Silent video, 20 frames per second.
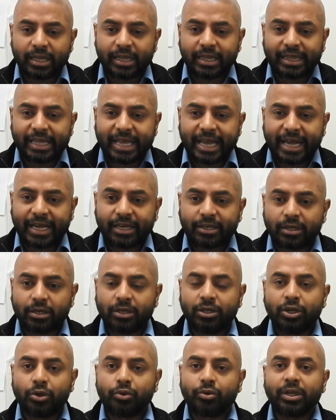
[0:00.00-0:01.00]

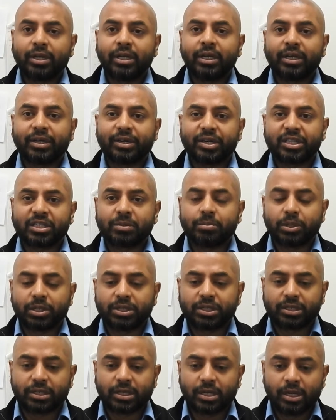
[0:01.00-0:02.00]
that during
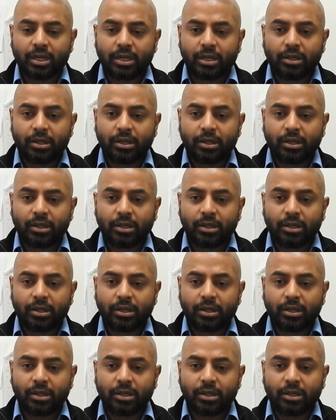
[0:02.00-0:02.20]
Christmas